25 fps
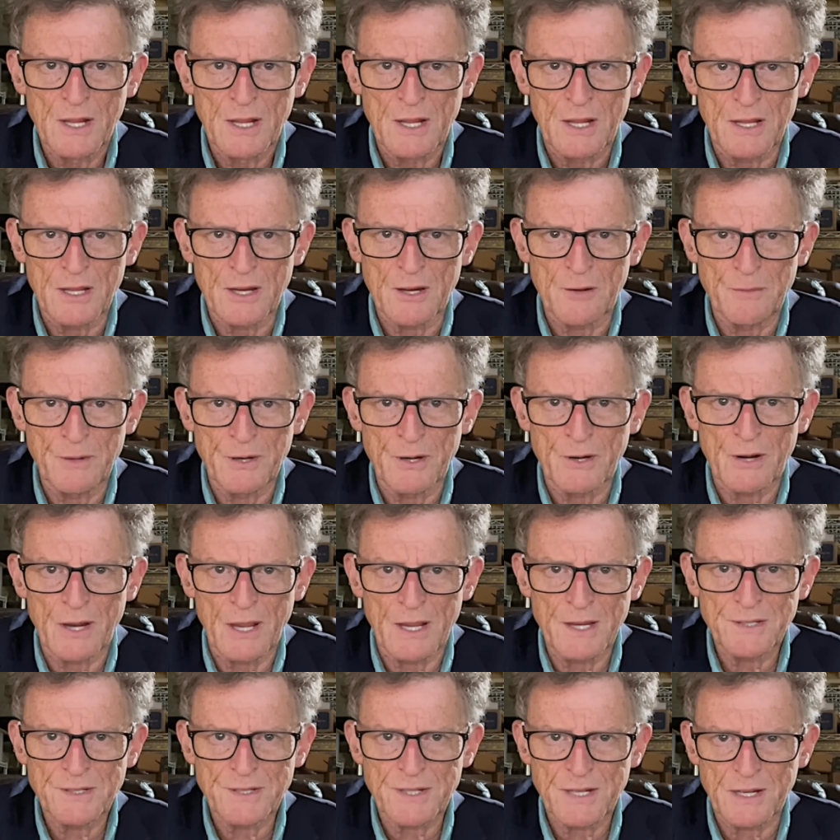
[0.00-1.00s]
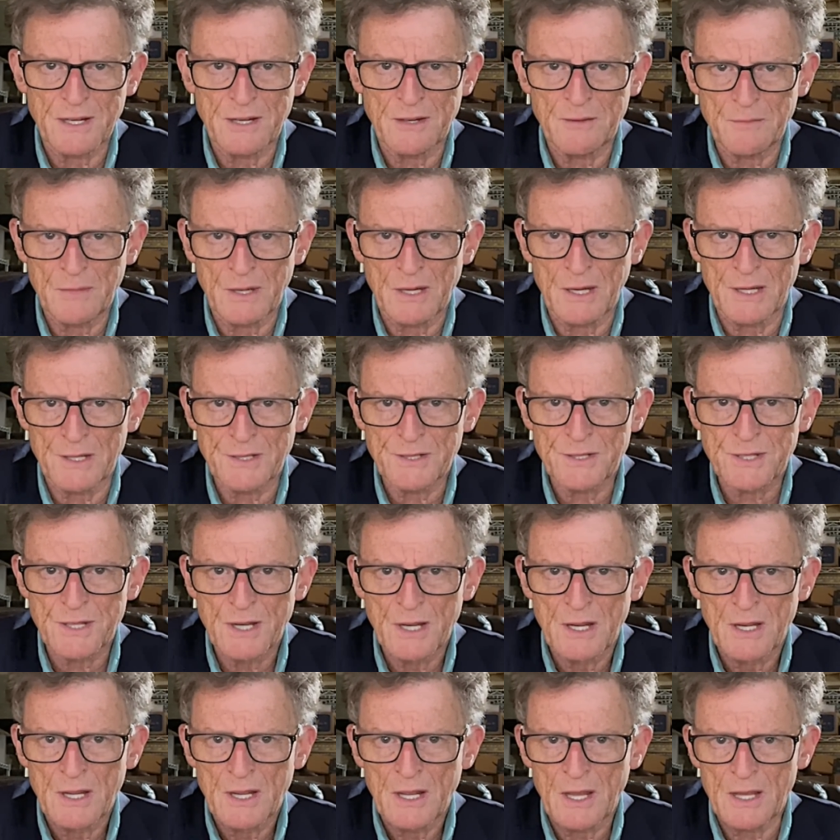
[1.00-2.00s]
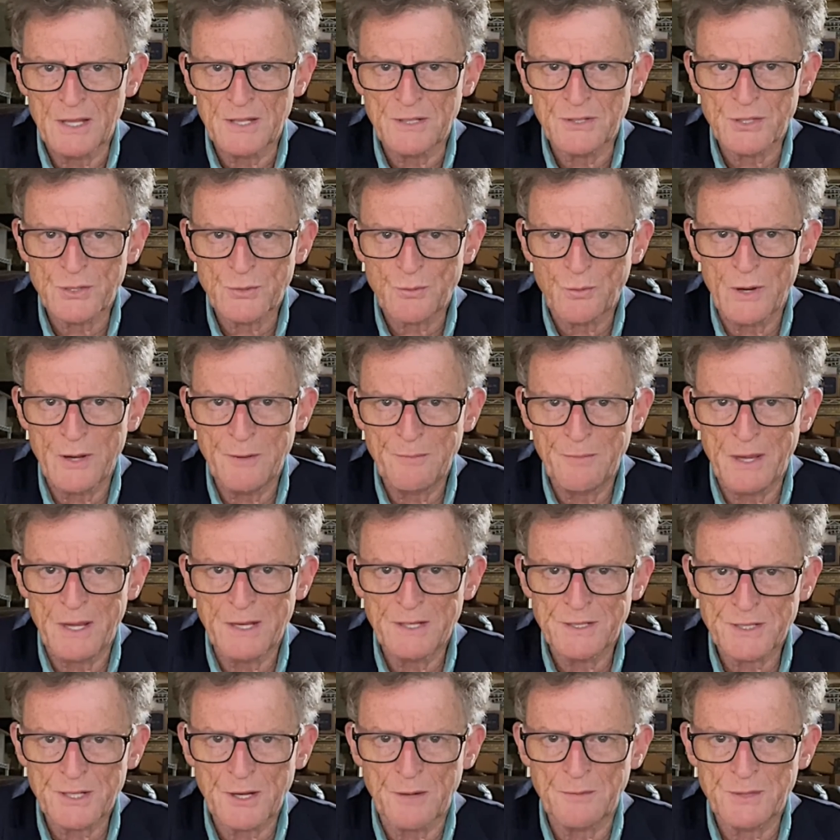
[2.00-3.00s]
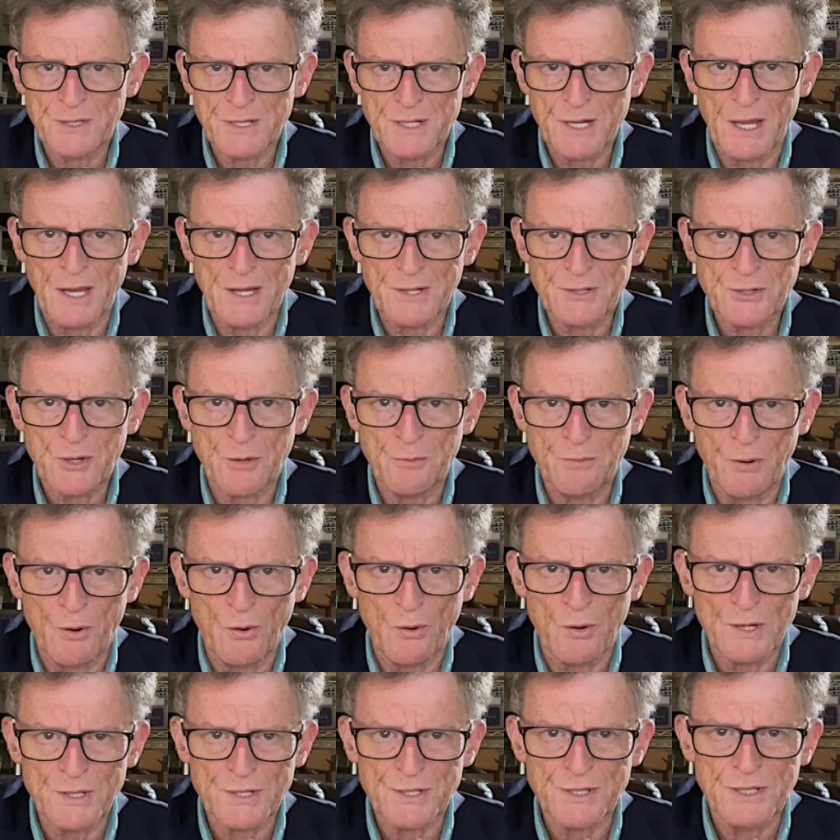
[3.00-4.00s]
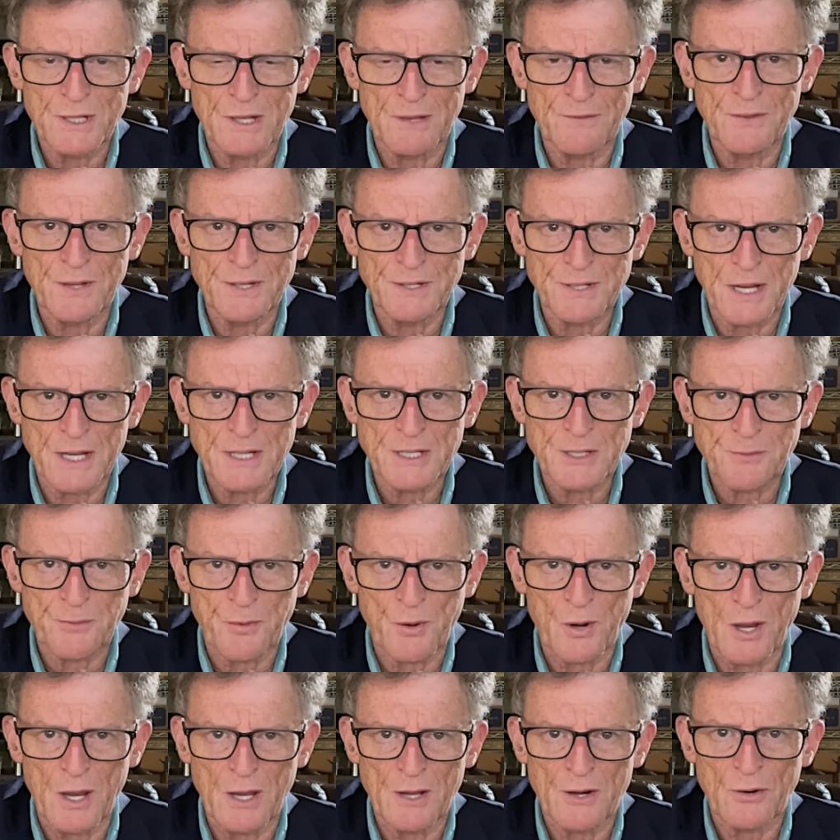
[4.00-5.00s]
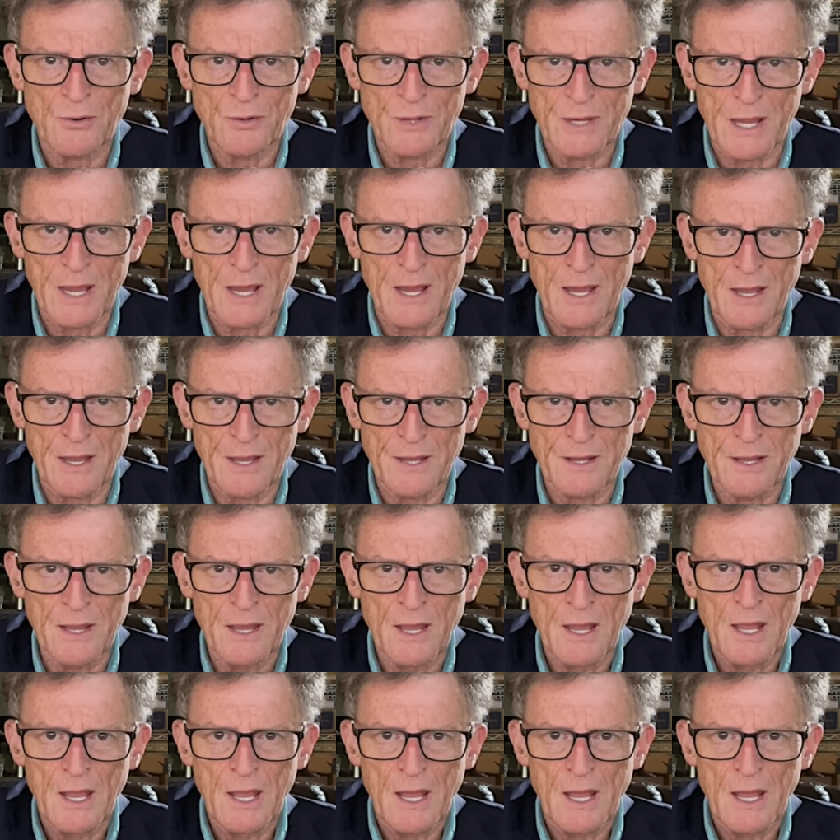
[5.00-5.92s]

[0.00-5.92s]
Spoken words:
in a mere 18 months and sweep a substantial portion of the desperado gang